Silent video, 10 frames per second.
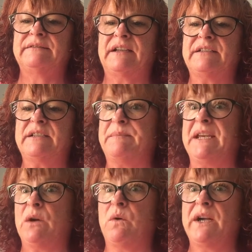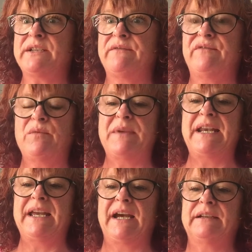and to me quite
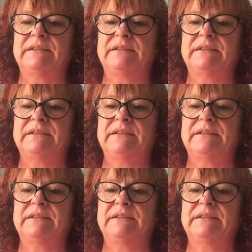unfamiliar.